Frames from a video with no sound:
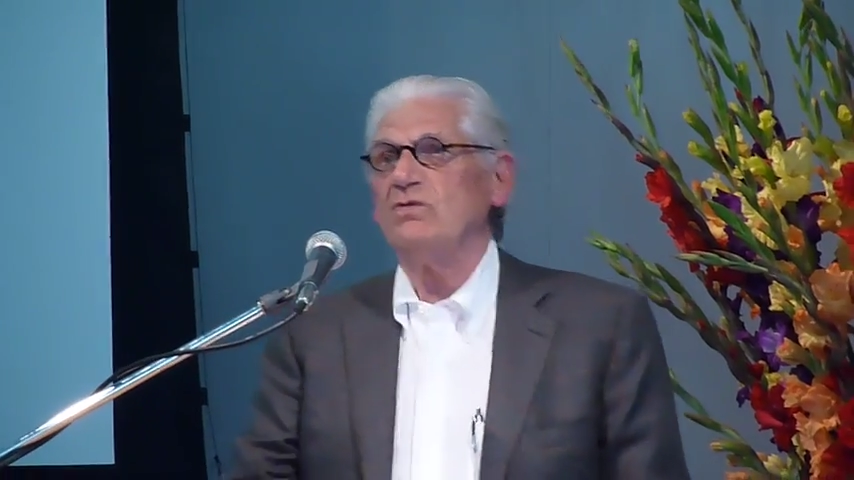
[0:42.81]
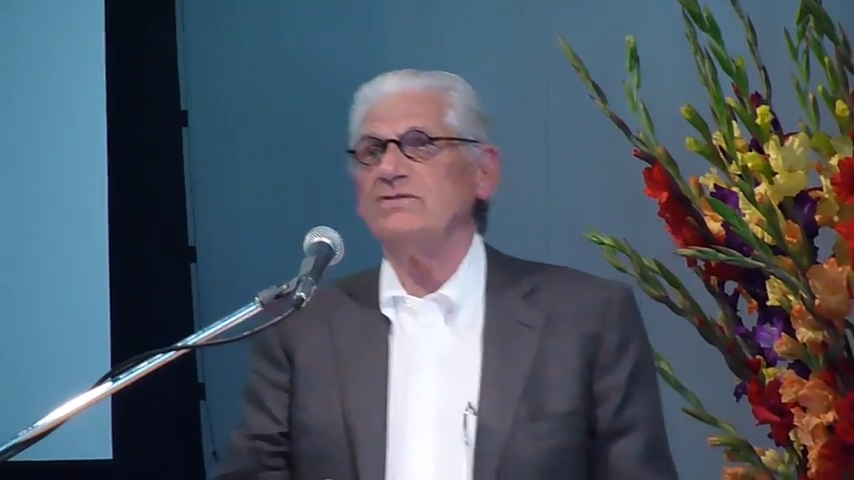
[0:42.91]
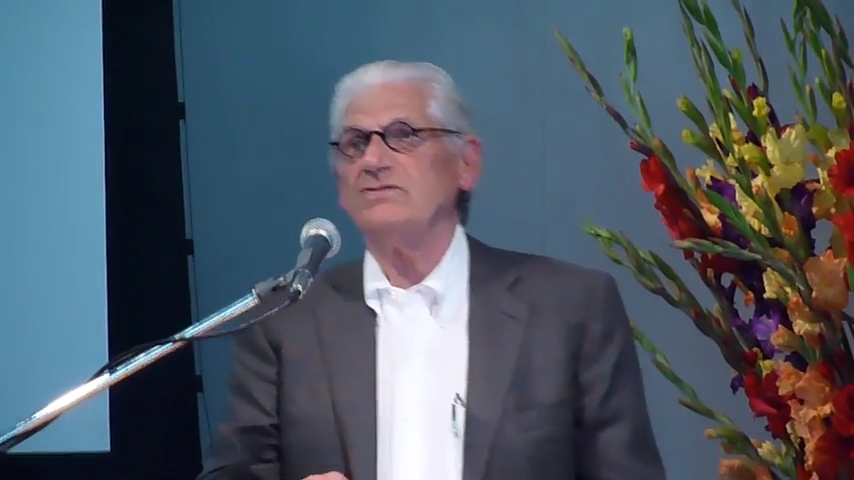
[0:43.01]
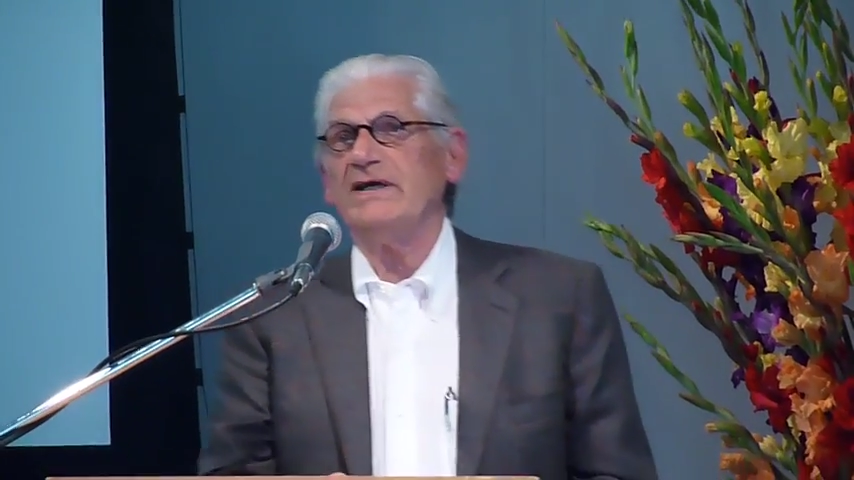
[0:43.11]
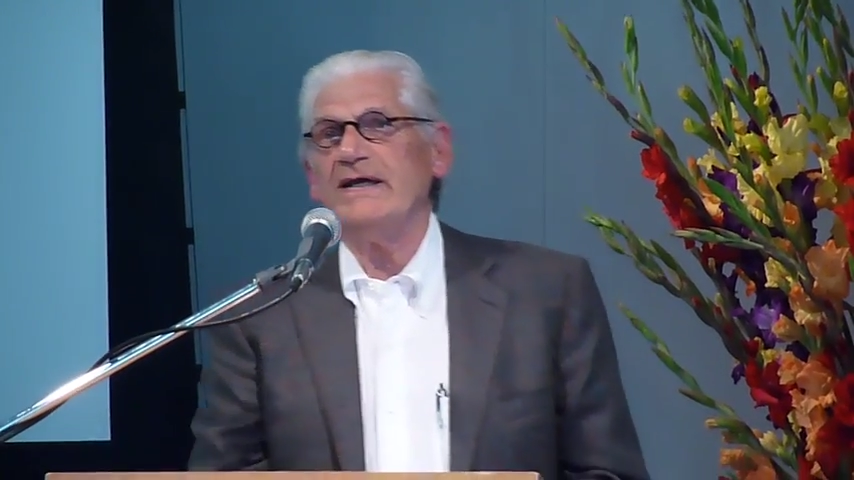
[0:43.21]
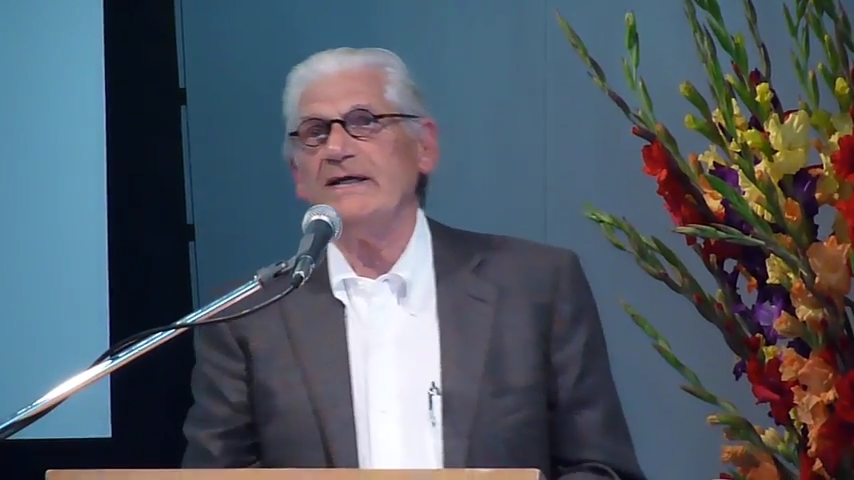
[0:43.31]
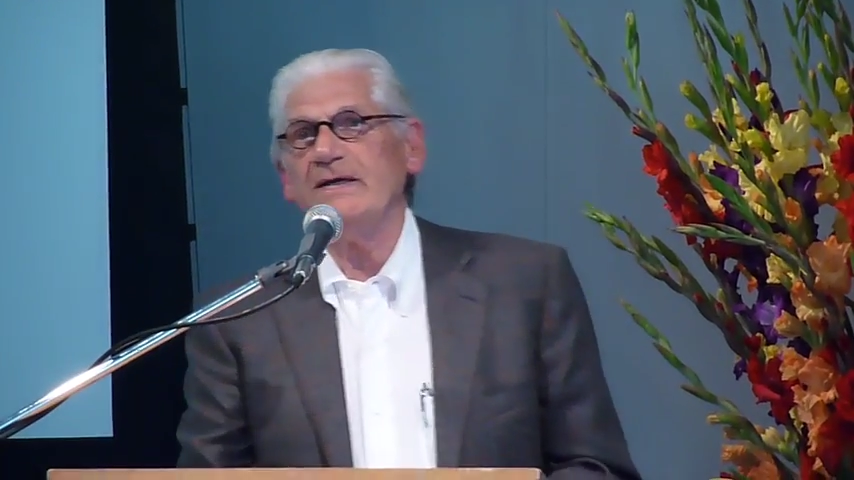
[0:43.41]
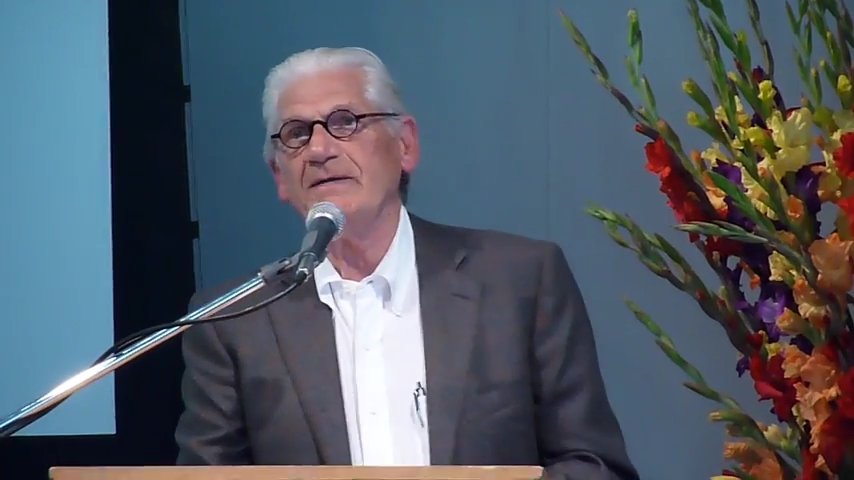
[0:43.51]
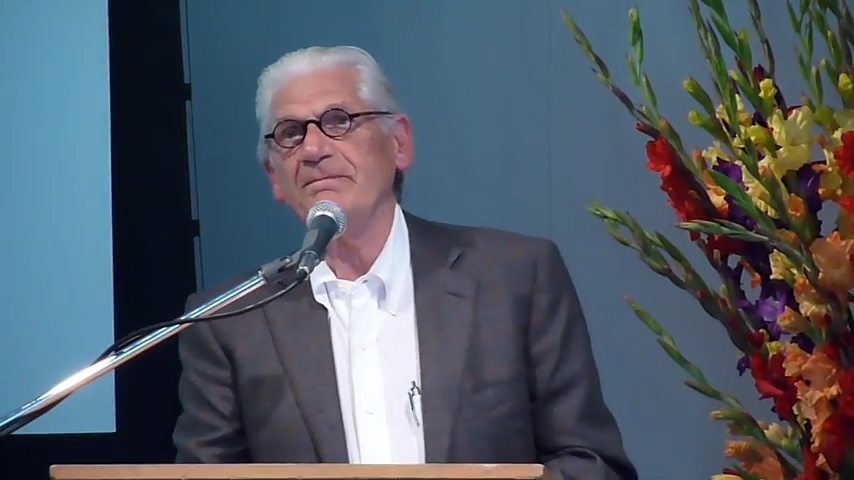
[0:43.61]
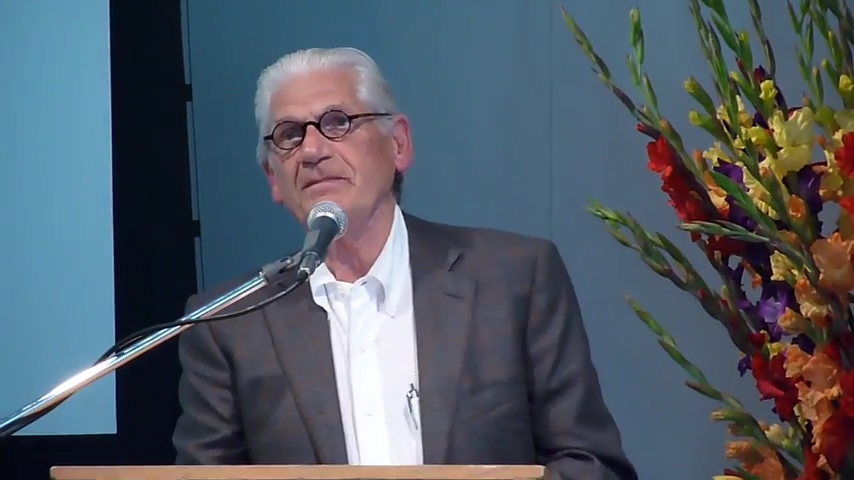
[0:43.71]
was
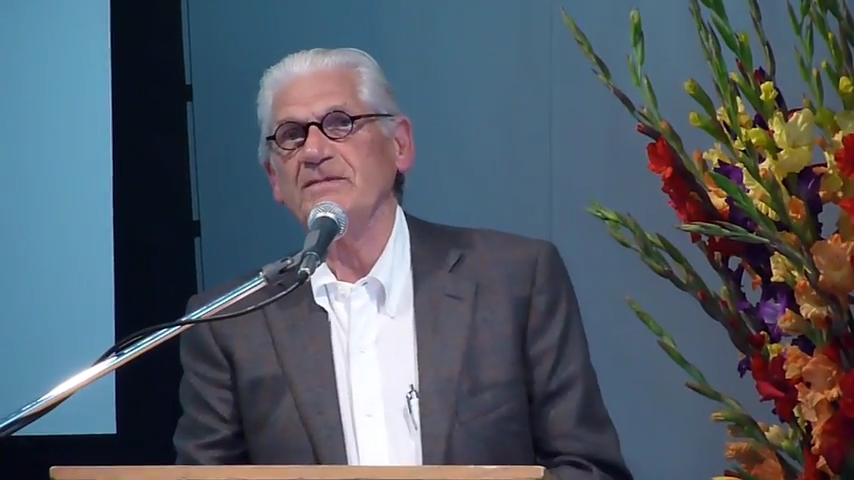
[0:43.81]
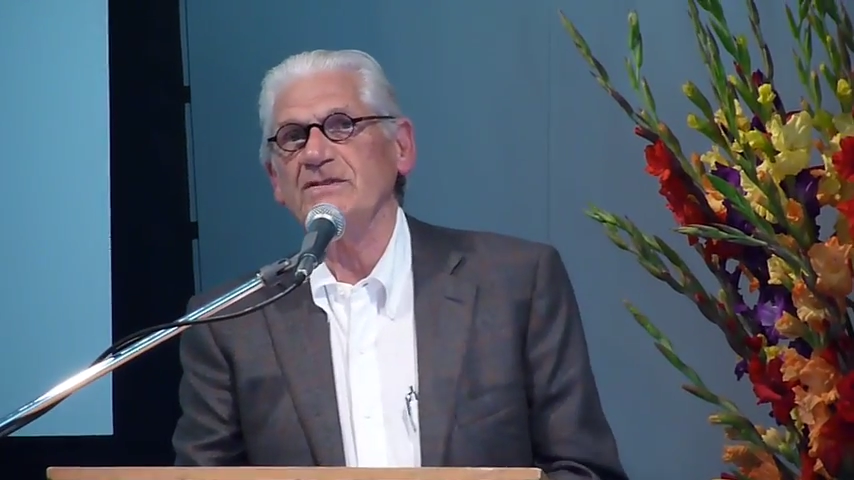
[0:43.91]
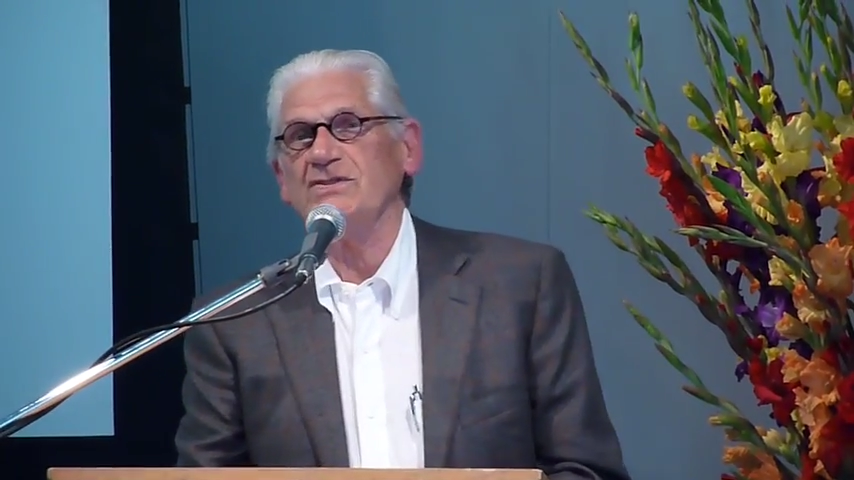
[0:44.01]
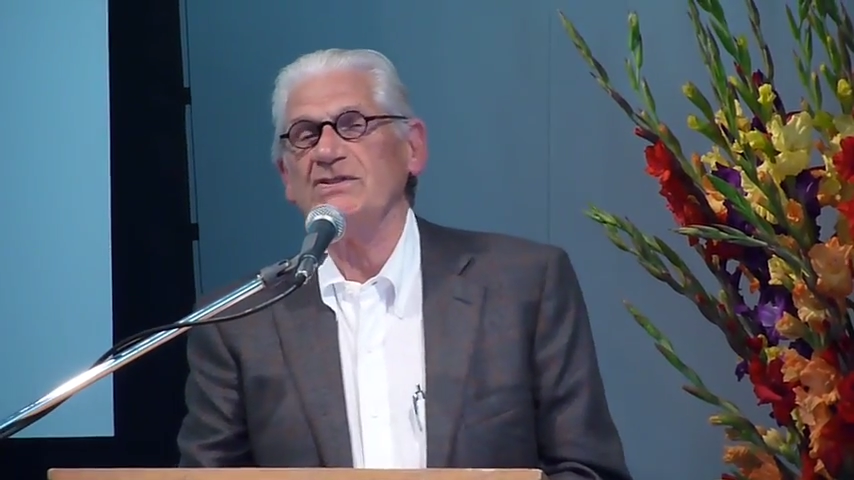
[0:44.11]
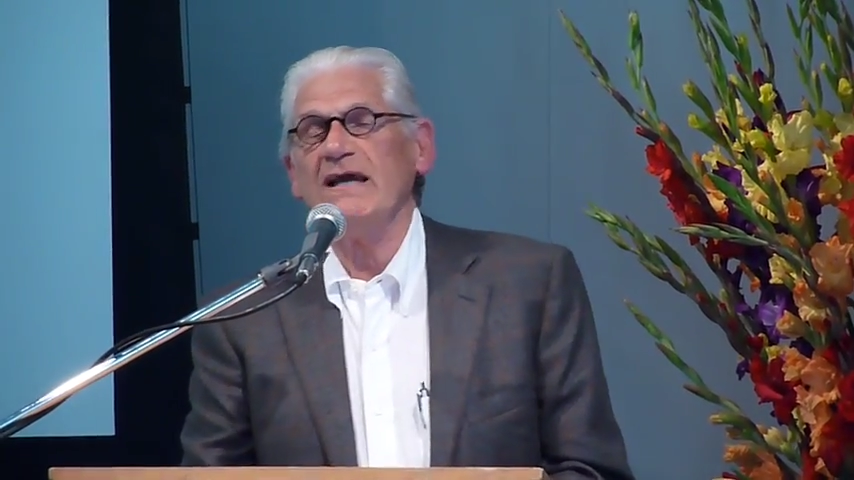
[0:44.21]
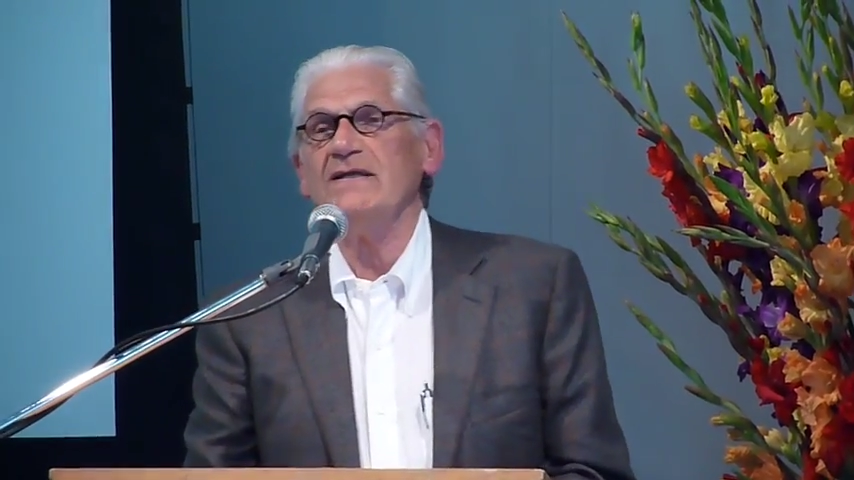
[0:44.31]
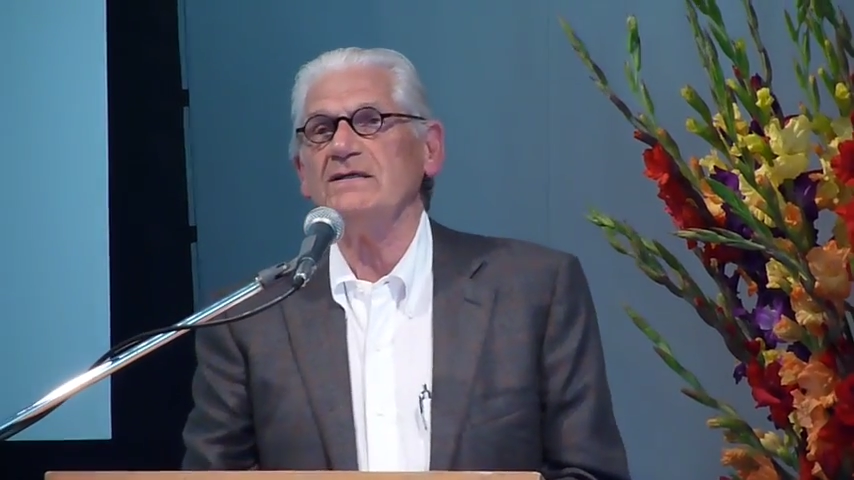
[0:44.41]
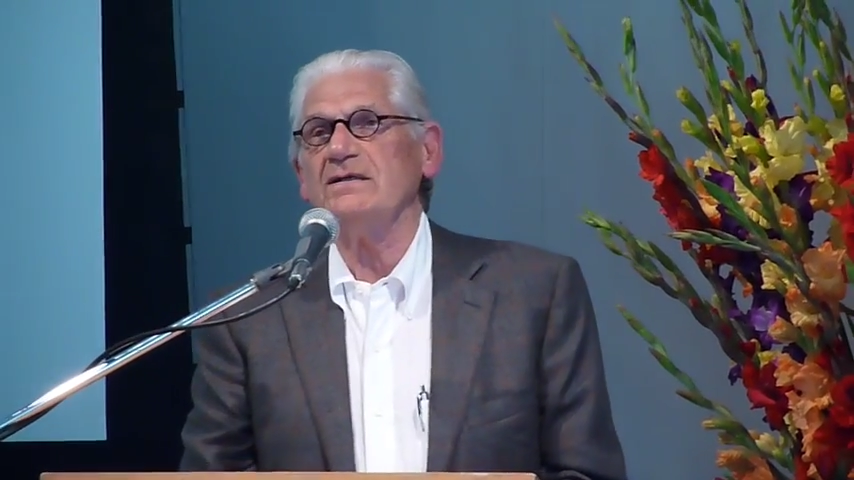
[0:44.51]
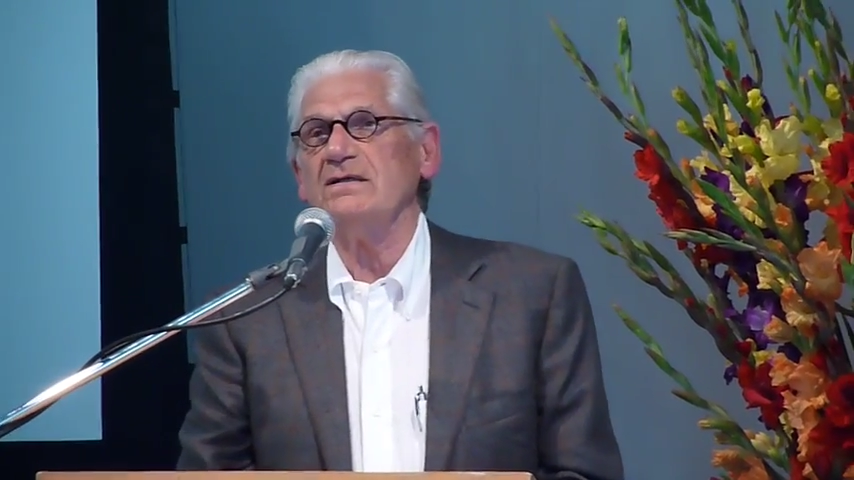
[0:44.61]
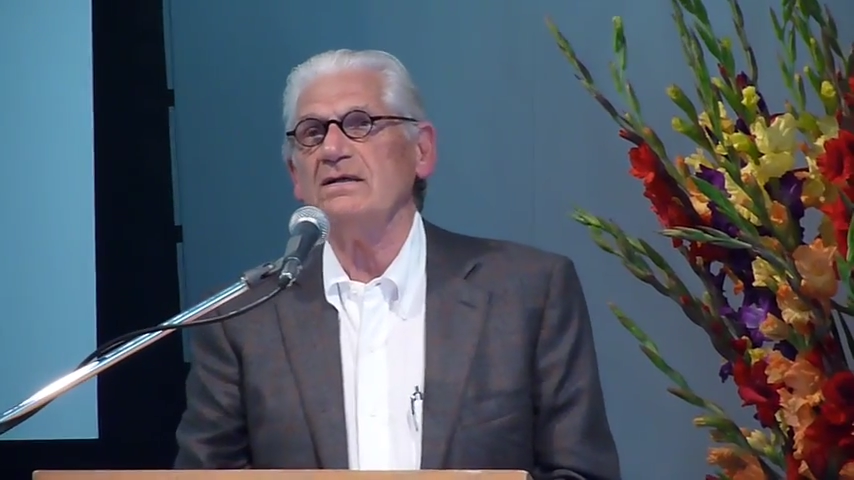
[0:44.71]
a
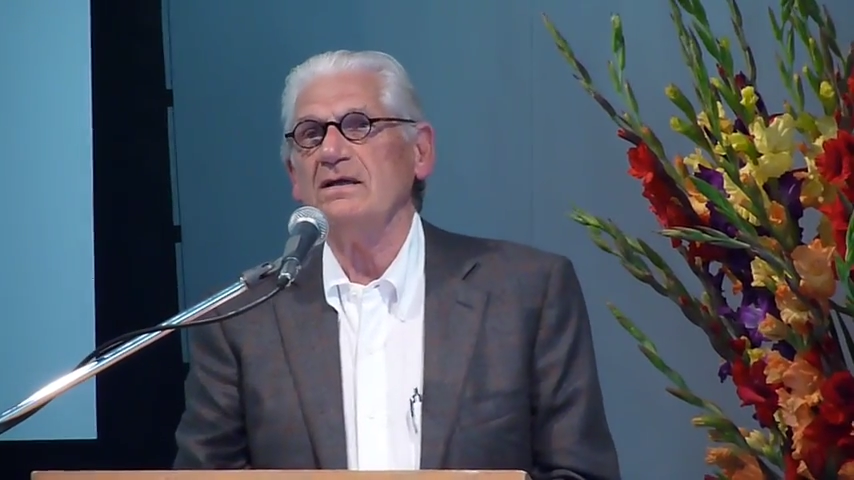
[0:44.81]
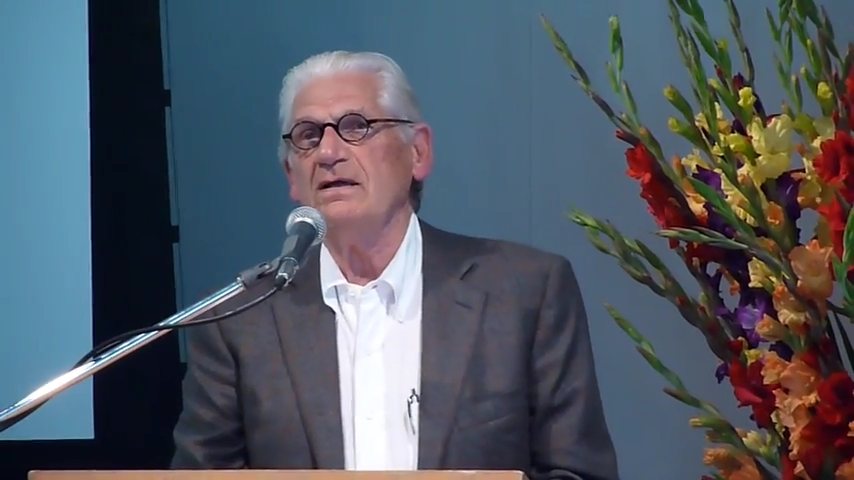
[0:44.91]
descendant